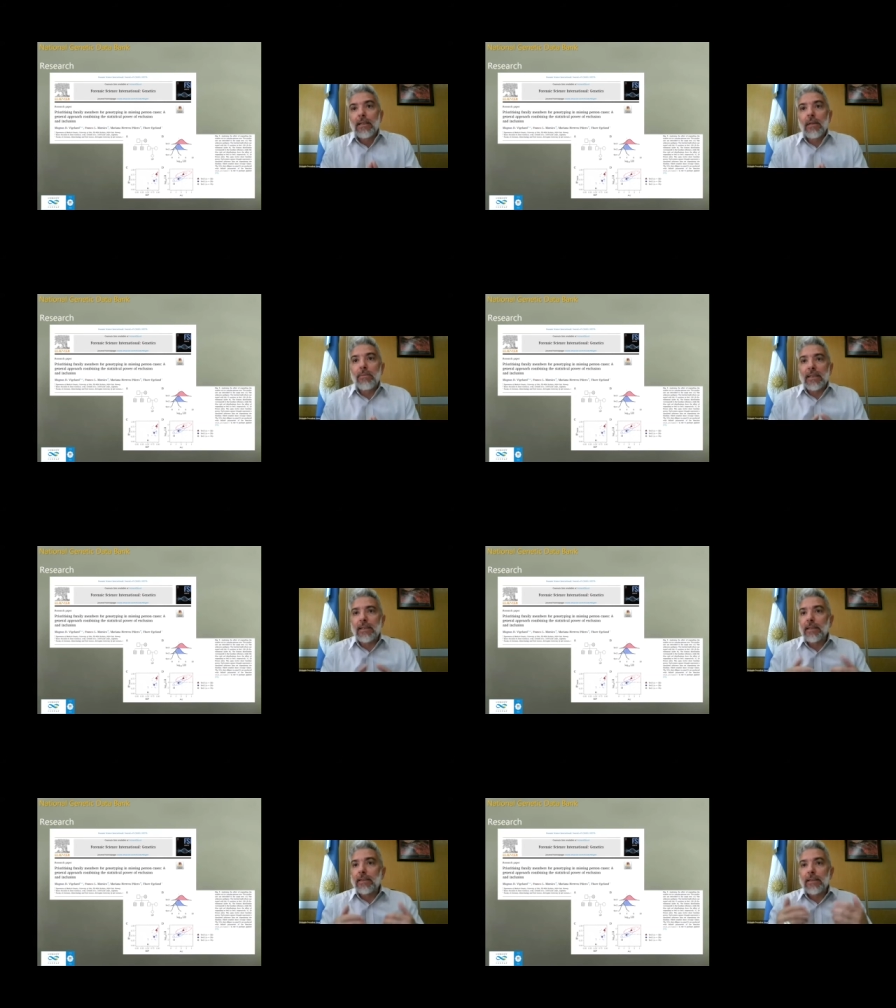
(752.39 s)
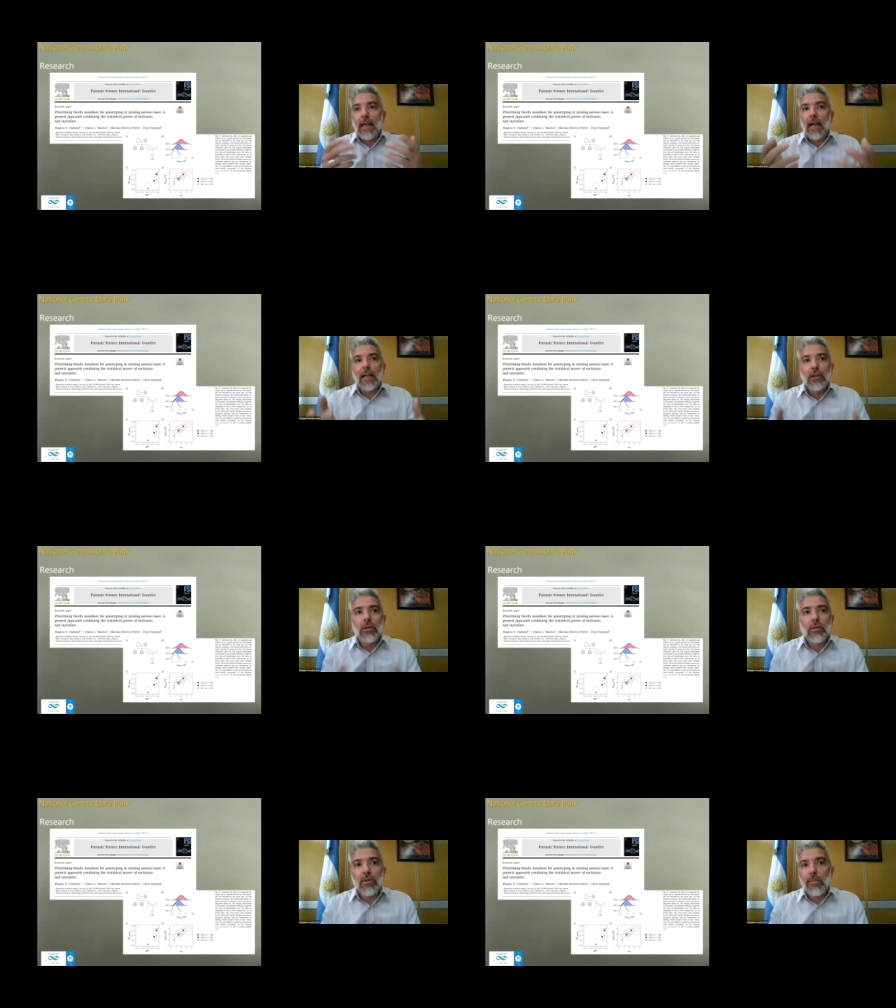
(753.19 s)
They present a
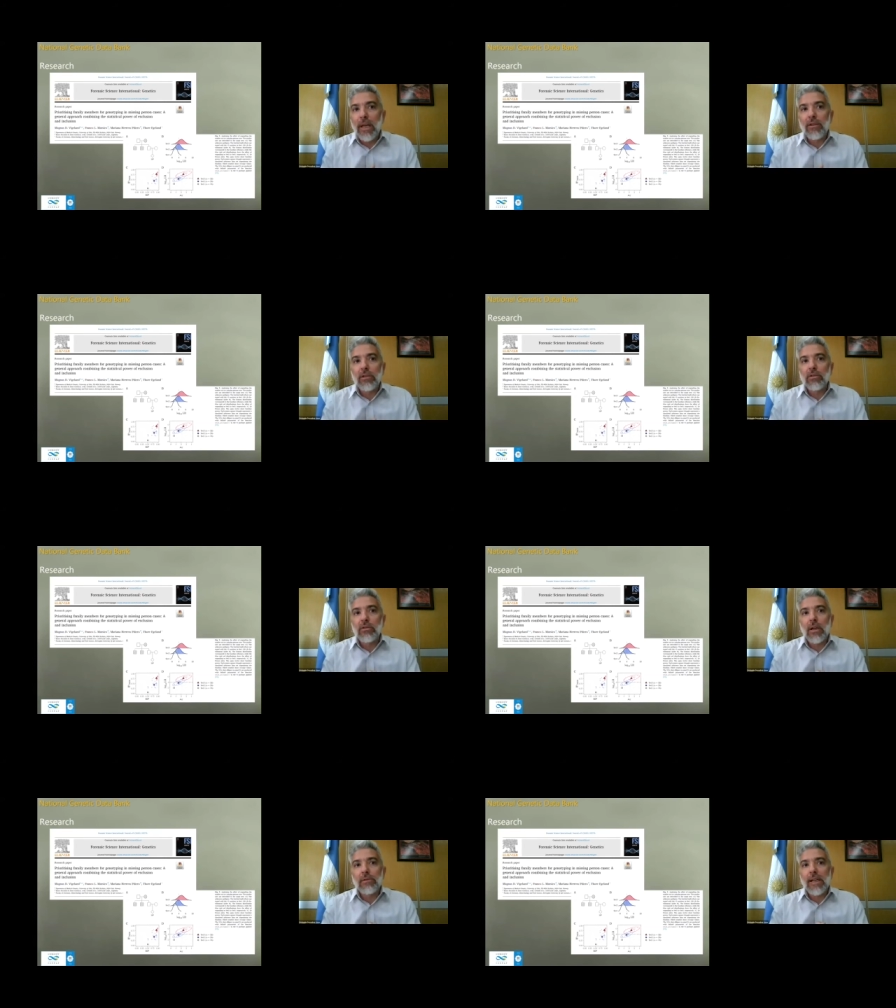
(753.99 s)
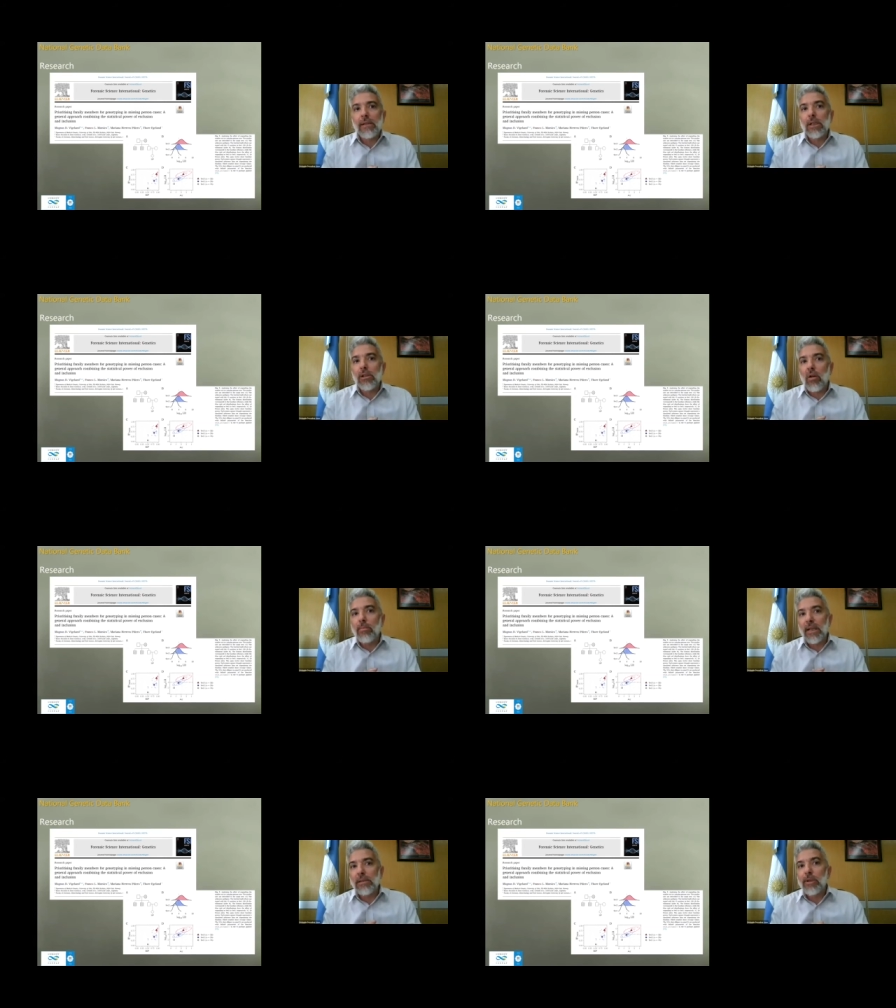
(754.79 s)
useful method to unravel
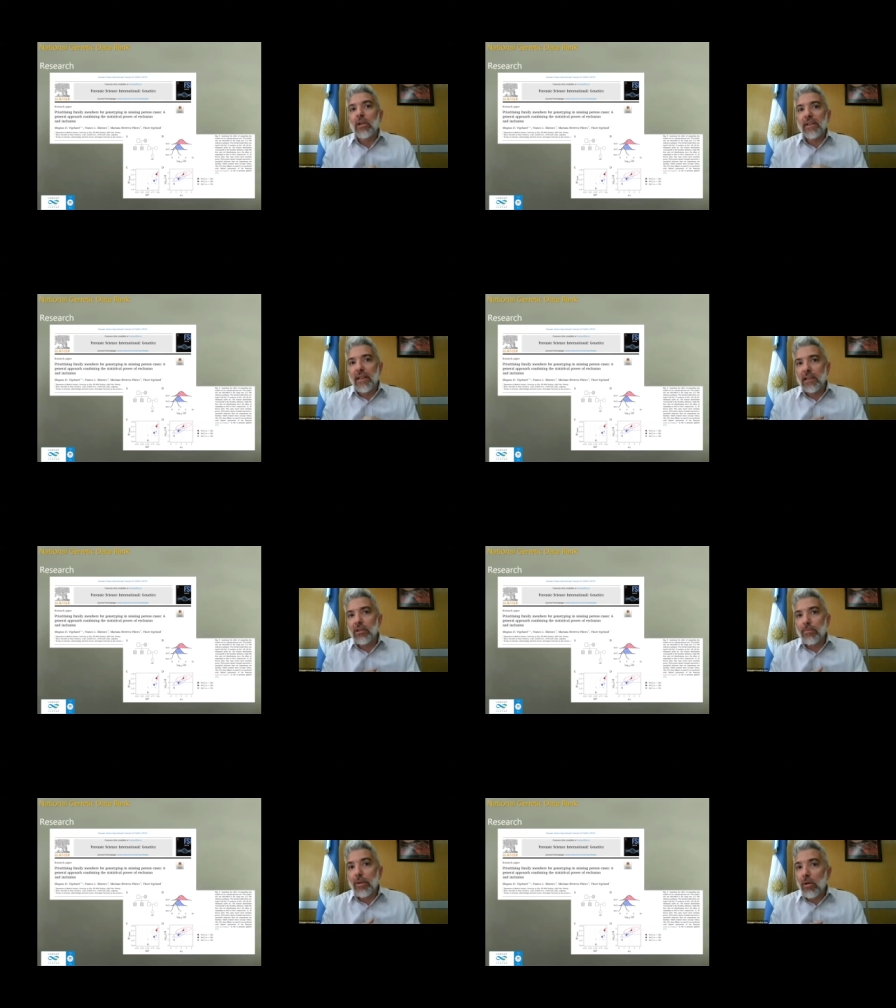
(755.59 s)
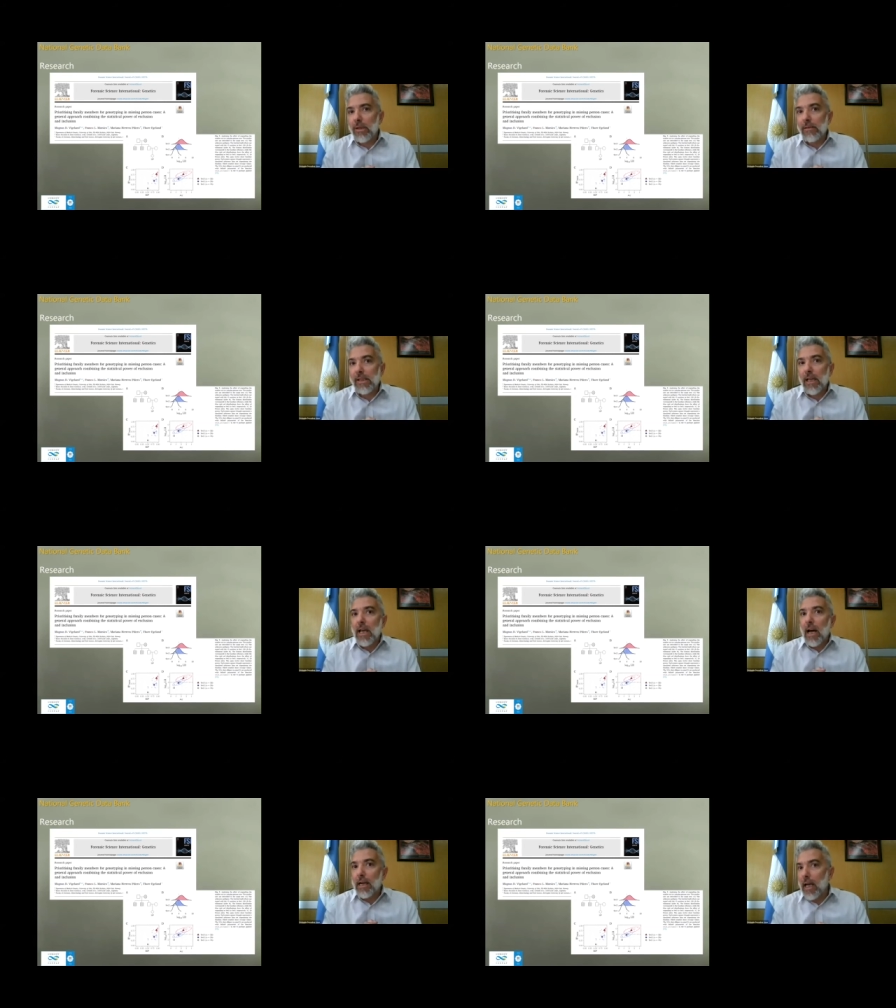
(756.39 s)
complex prioritization problems
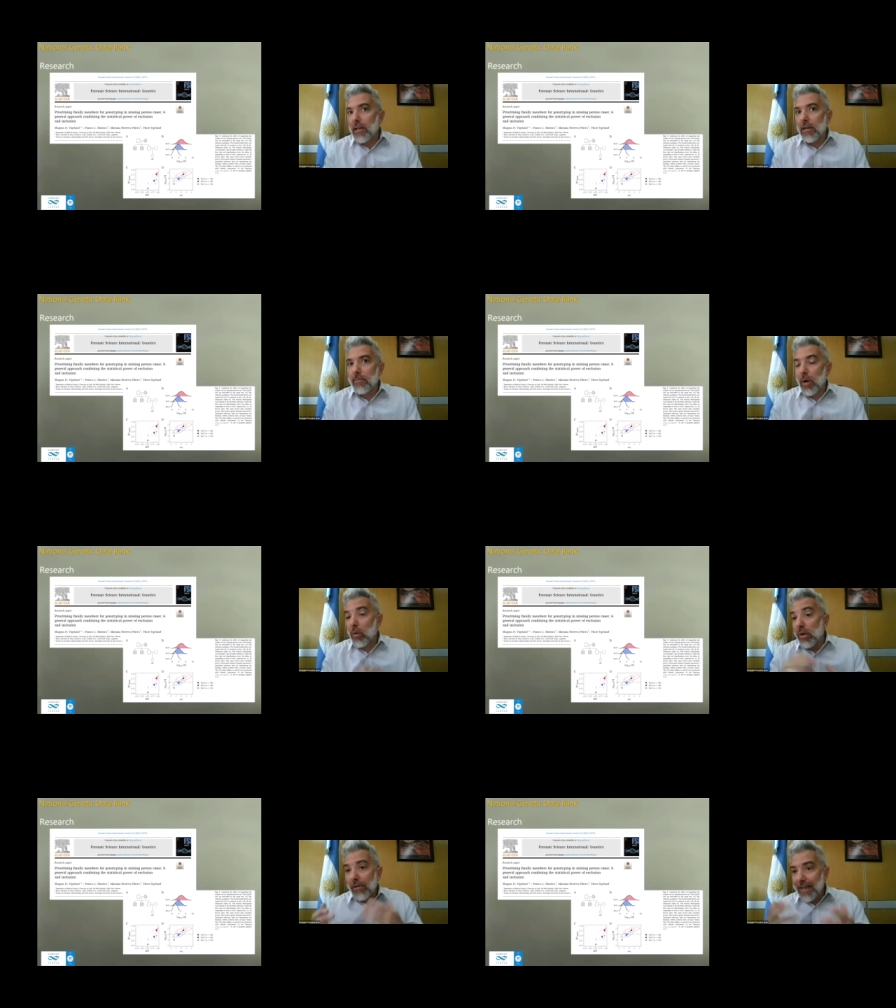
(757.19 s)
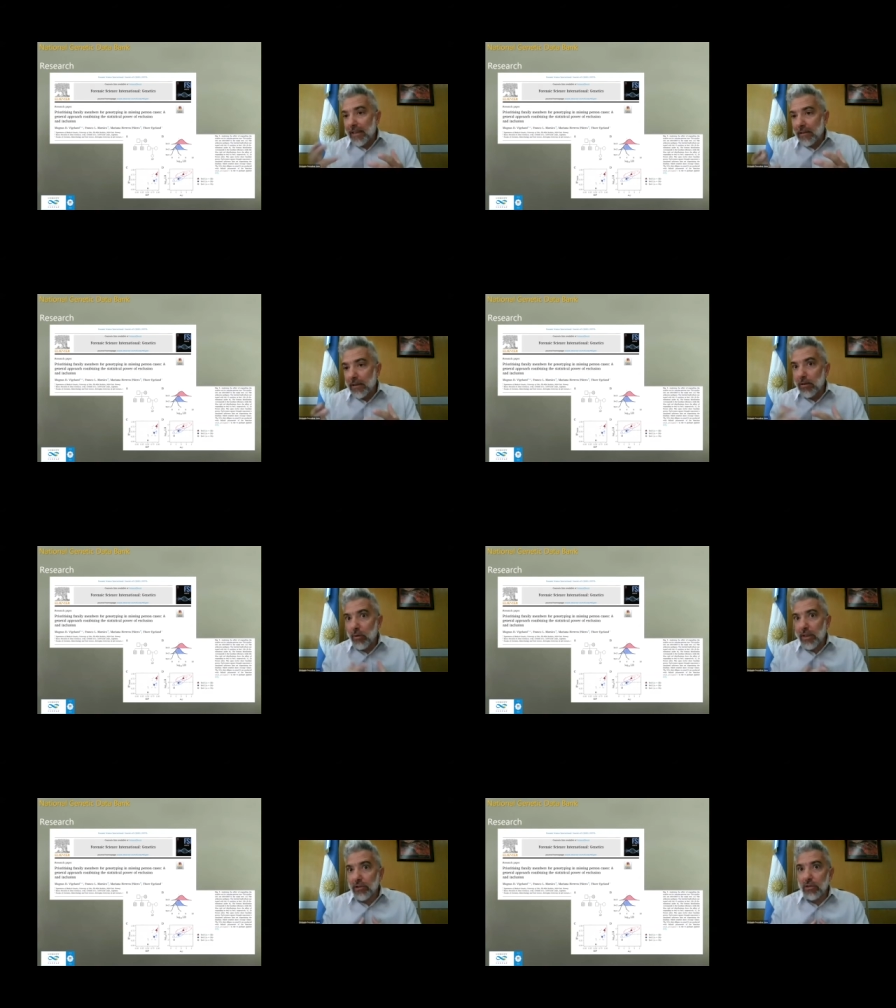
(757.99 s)
and other power-related
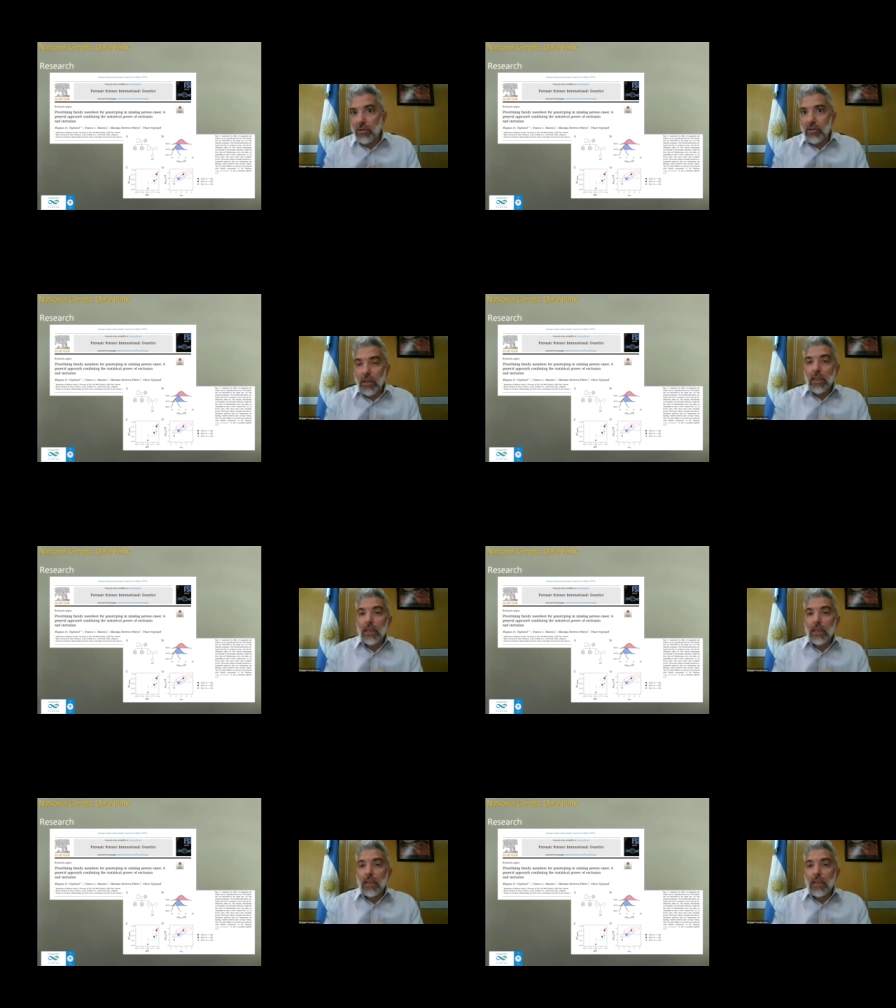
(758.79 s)
questions.